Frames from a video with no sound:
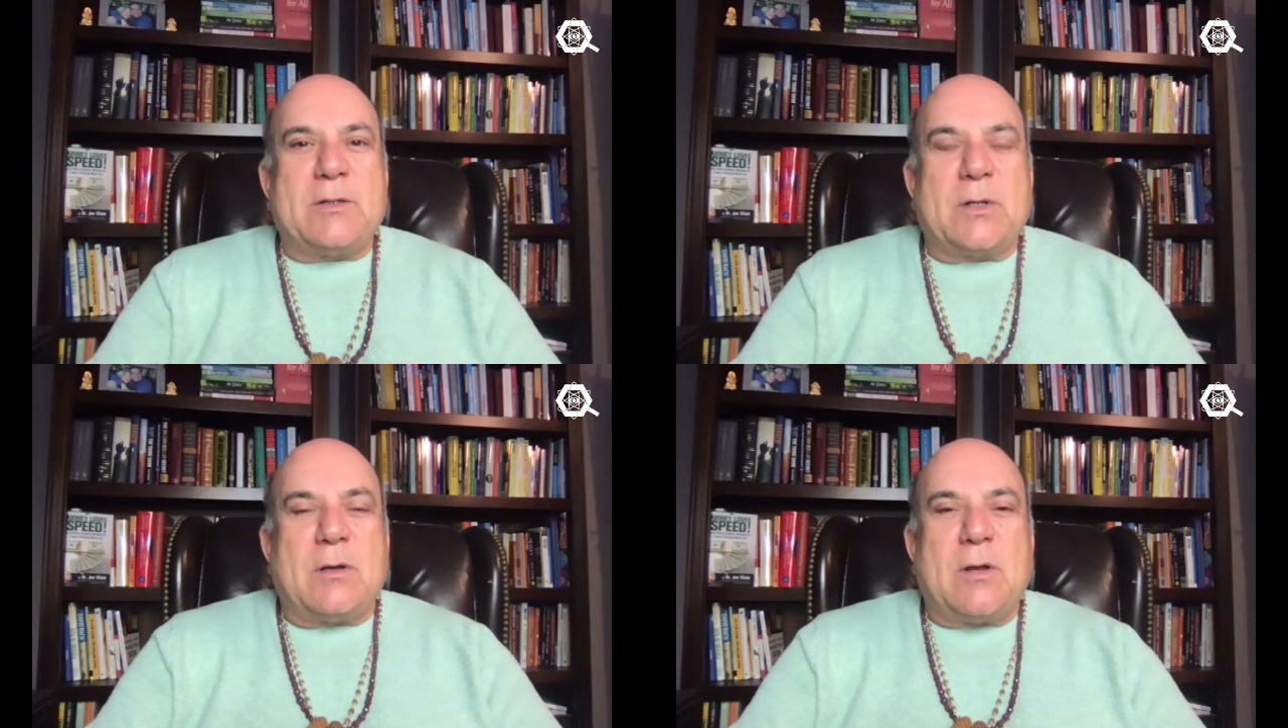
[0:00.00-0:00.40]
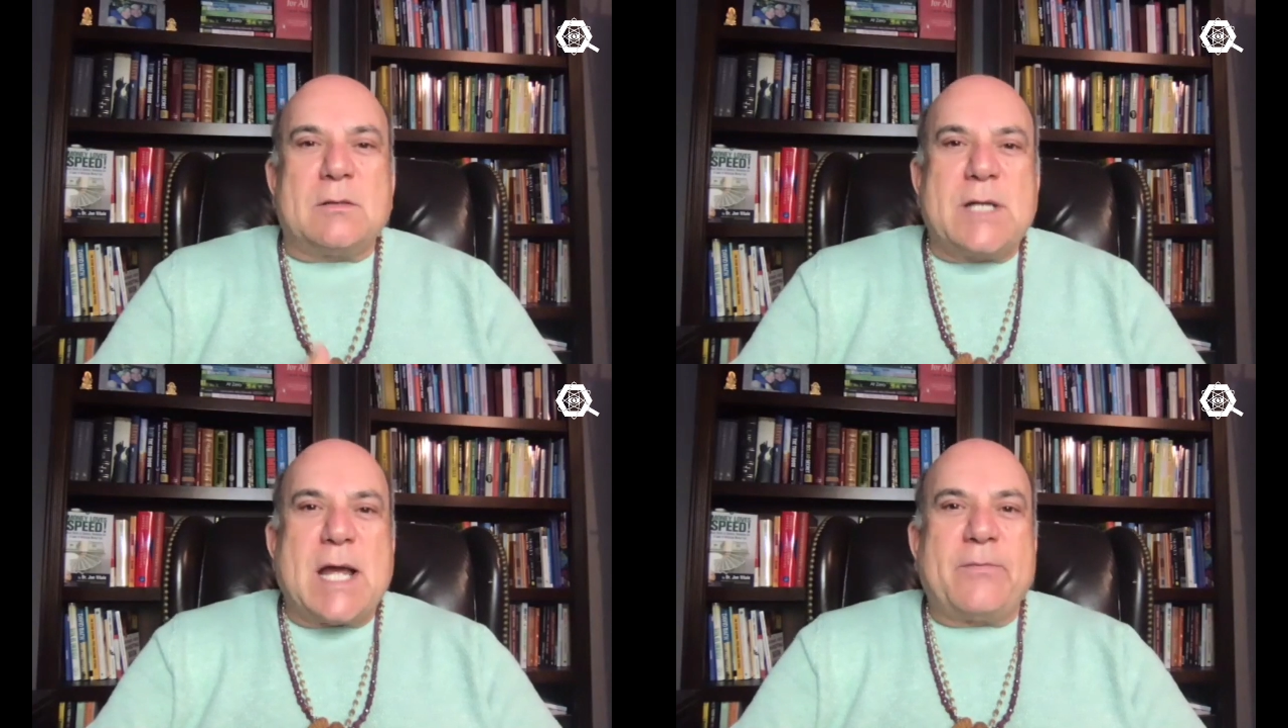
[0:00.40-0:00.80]
and it took a
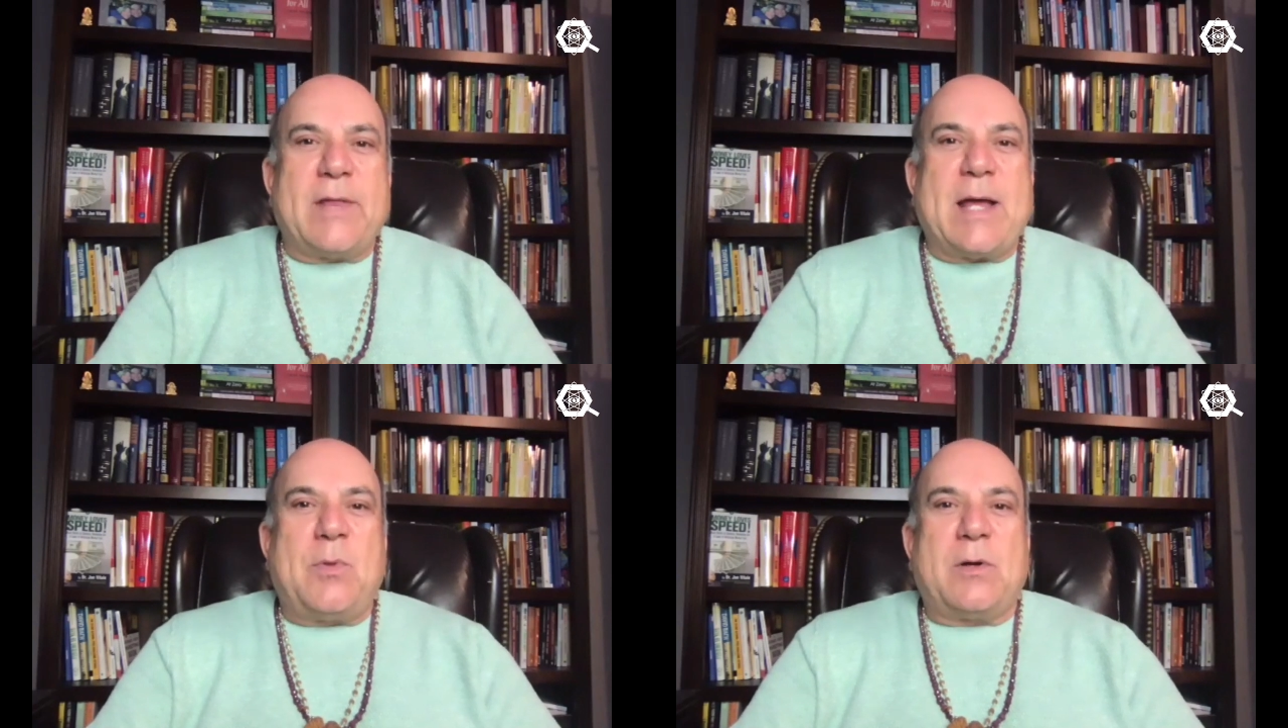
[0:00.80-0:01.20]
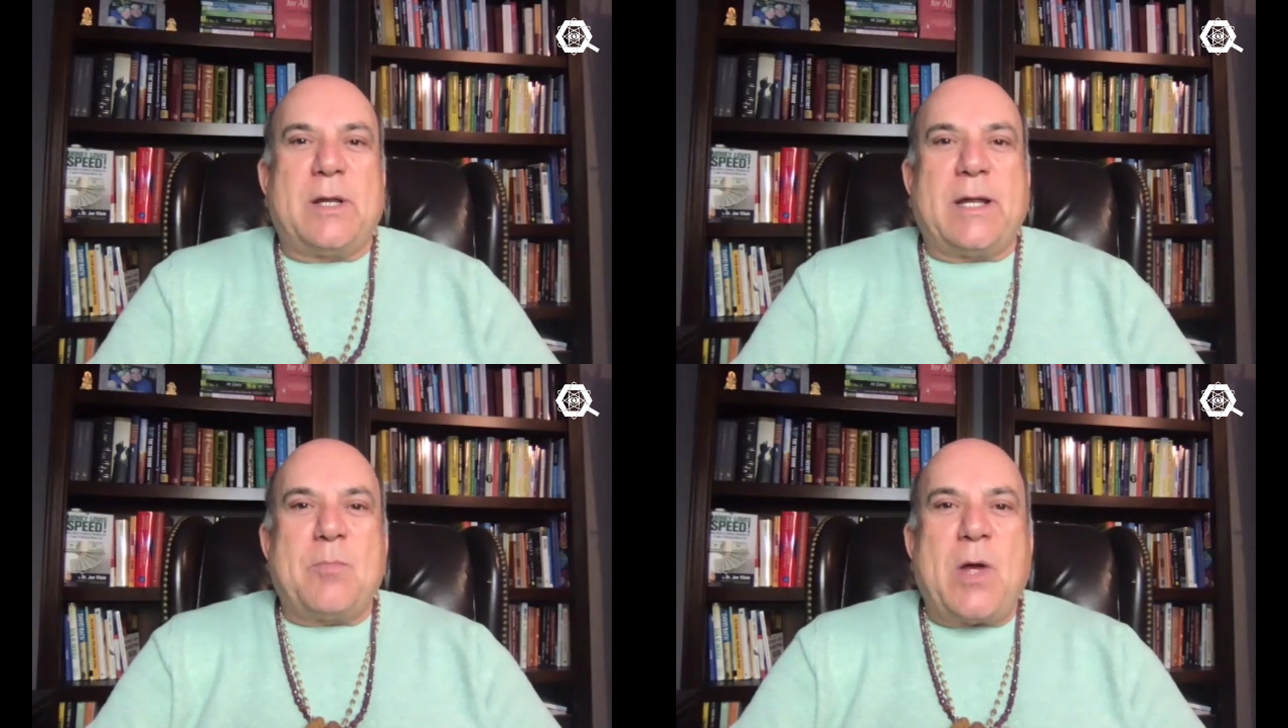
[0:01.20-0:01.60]
long time for that book
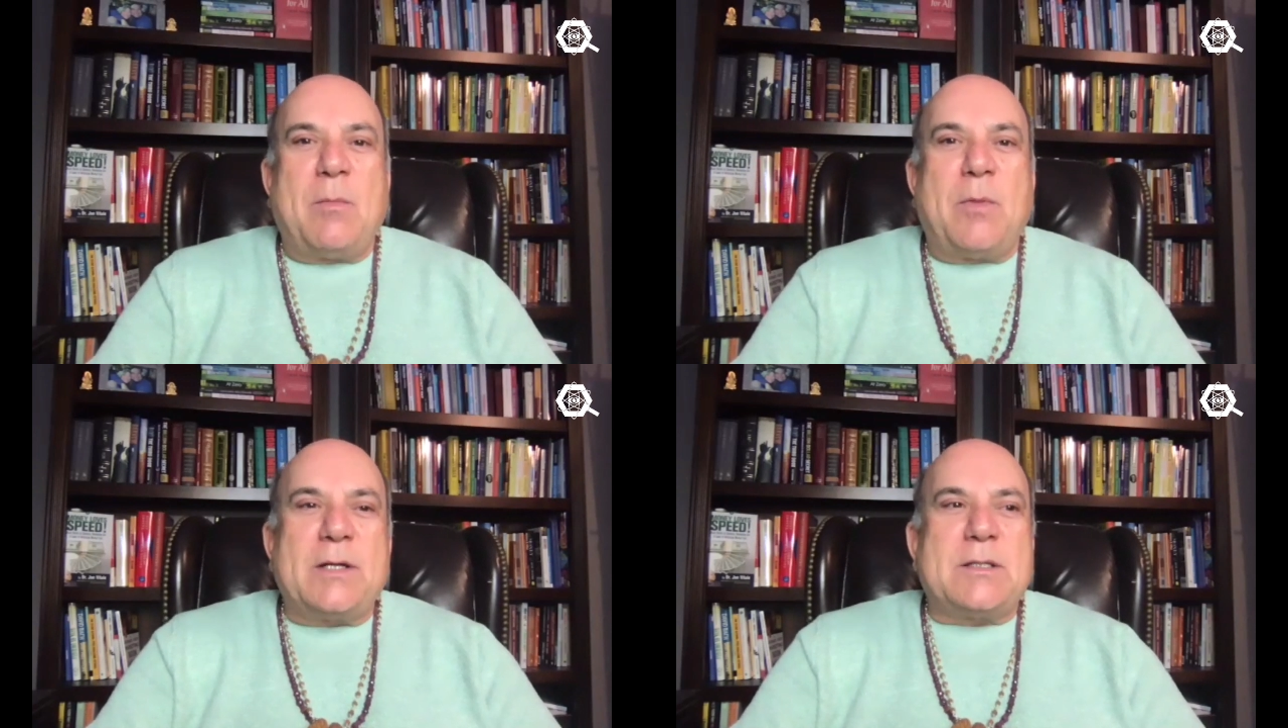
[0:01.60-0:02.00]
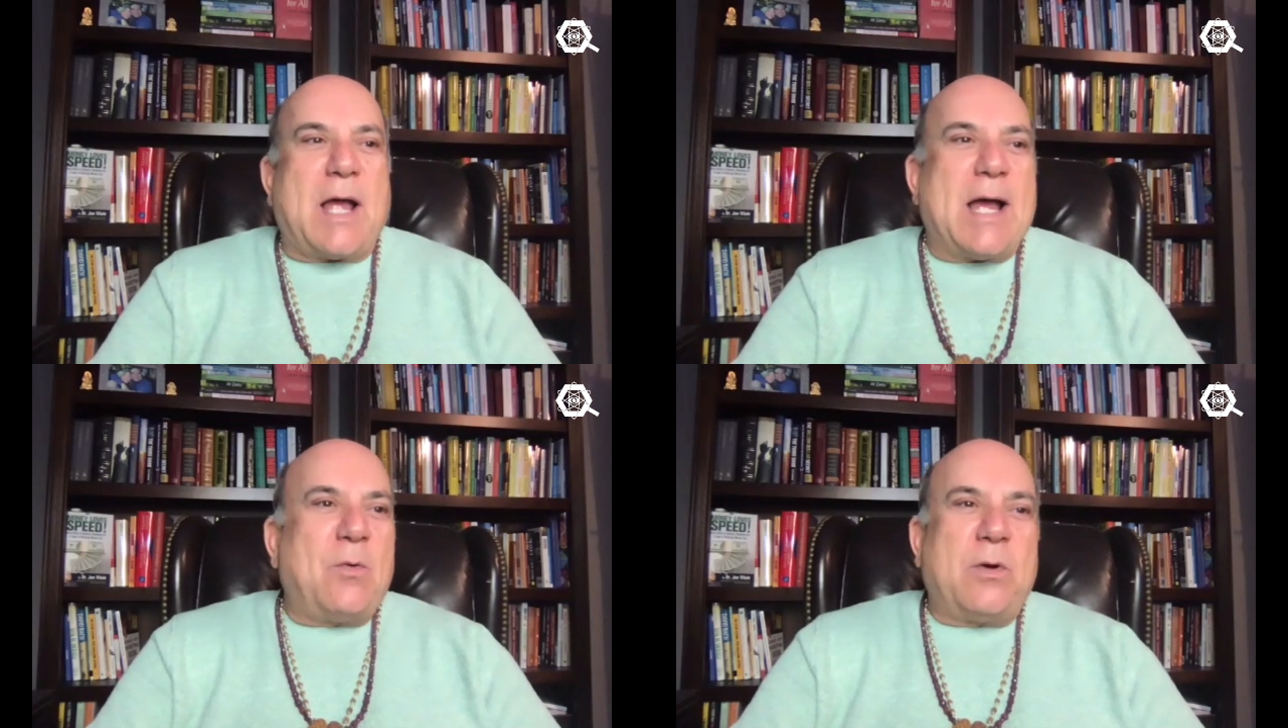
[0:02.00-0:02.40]
to get published,
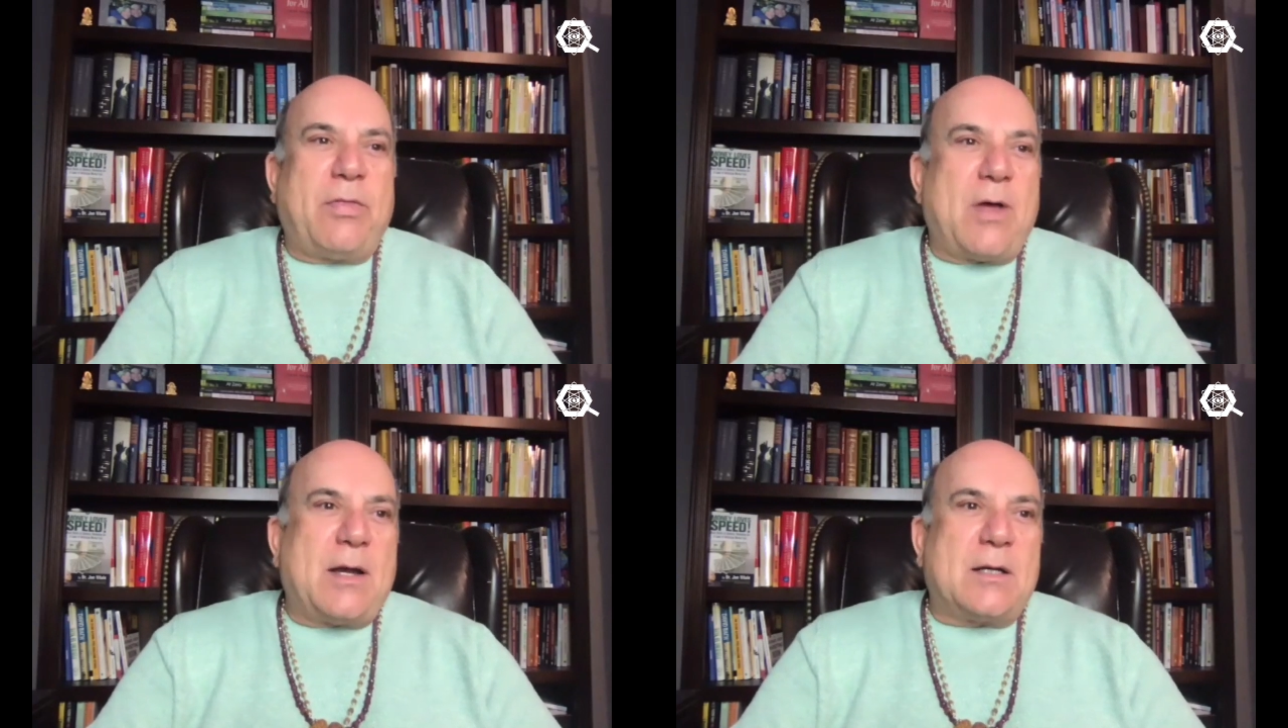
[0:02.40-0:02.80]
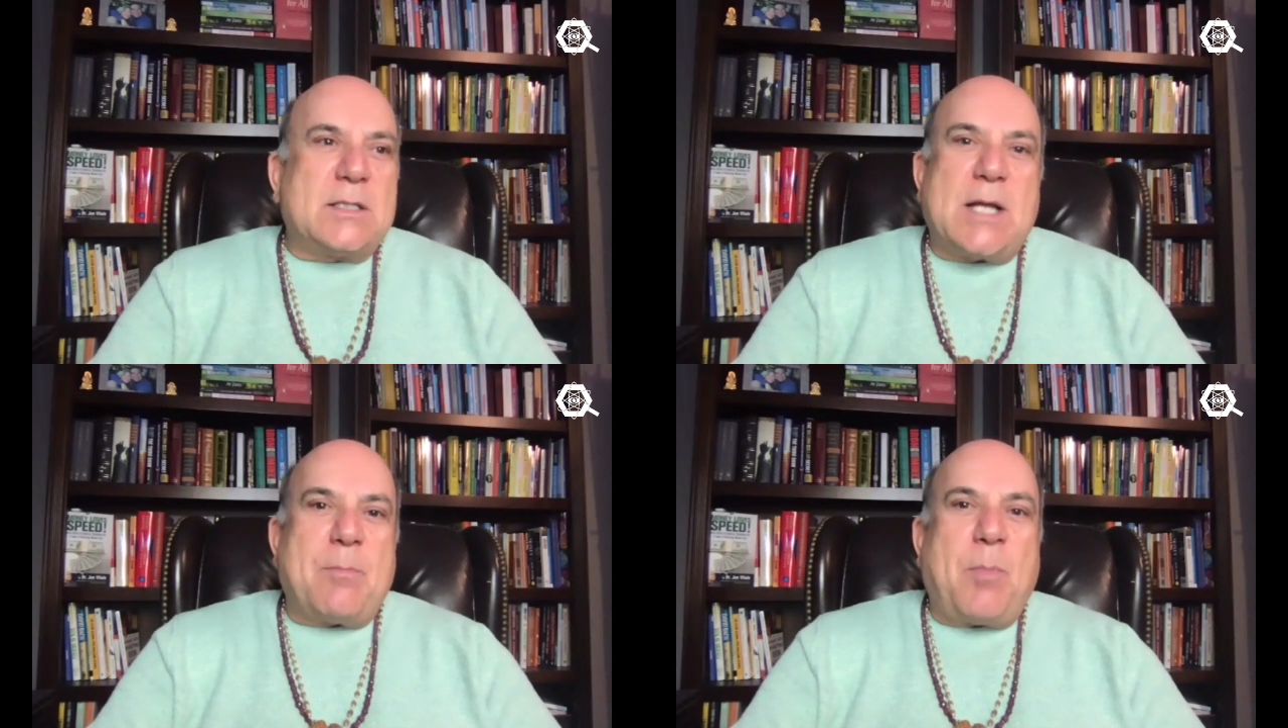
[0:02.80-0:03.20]
I would have thought
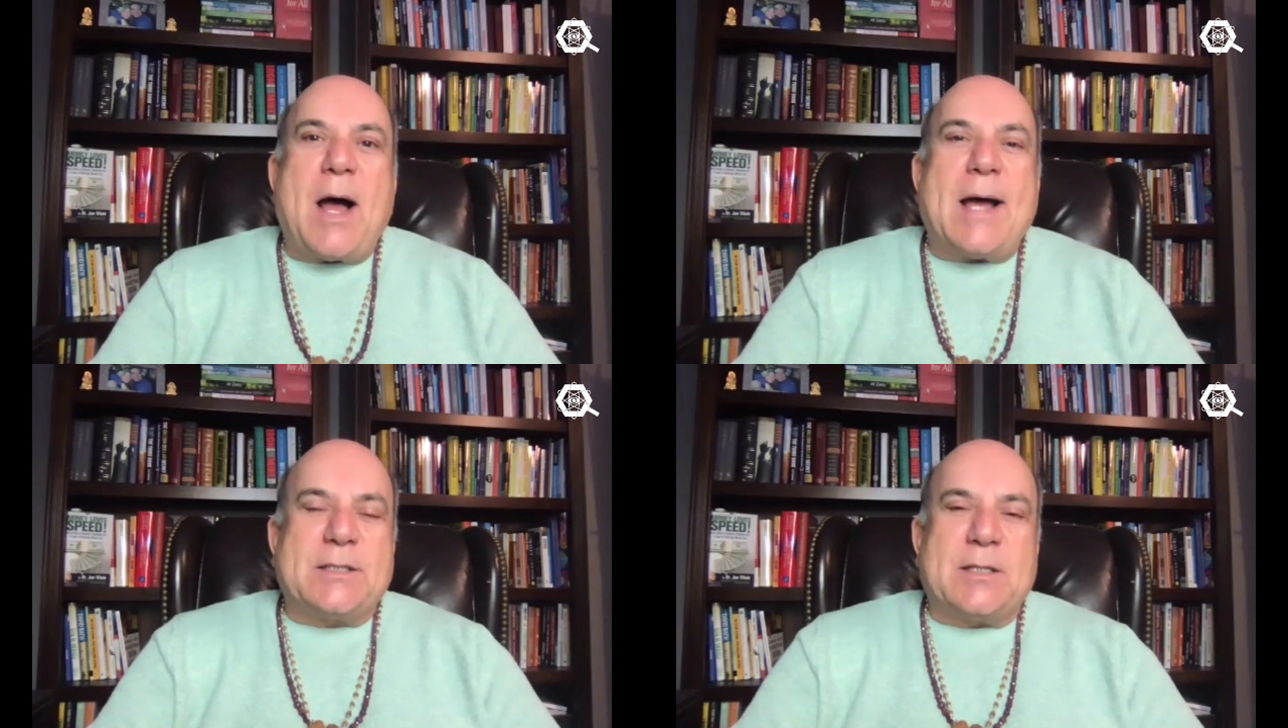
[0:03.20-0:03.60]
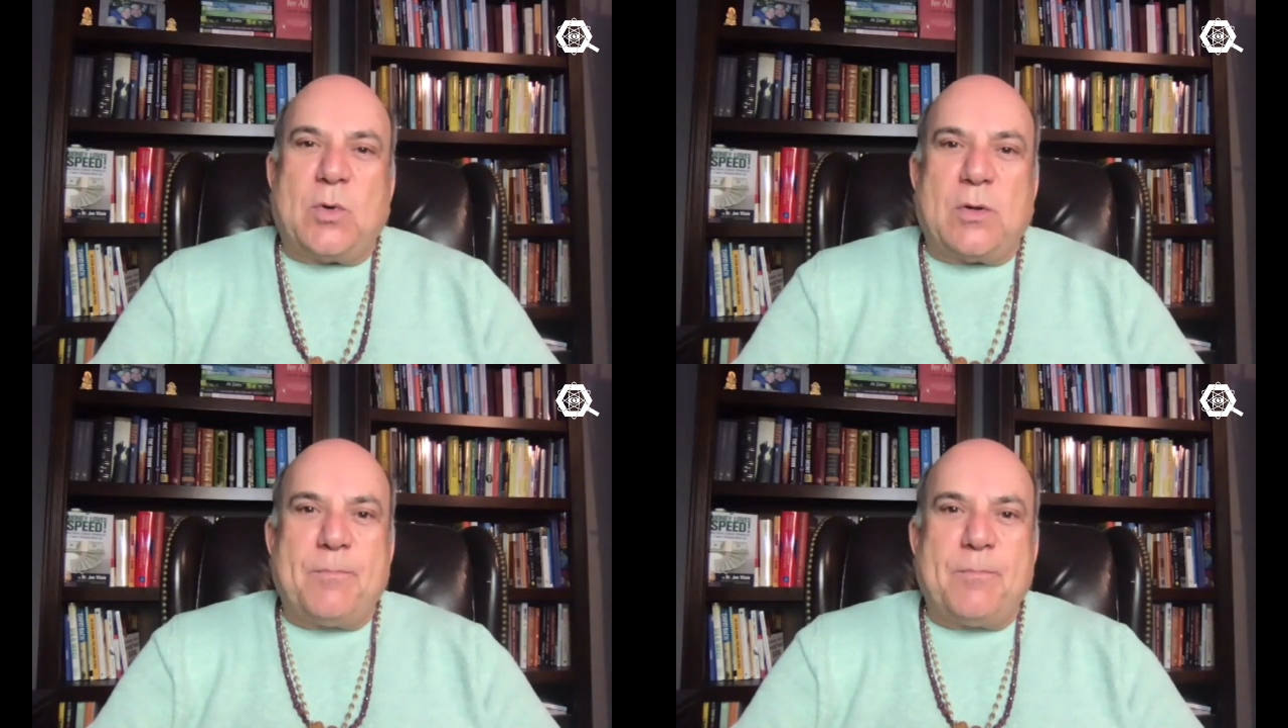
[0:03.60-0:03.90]
it's not possible.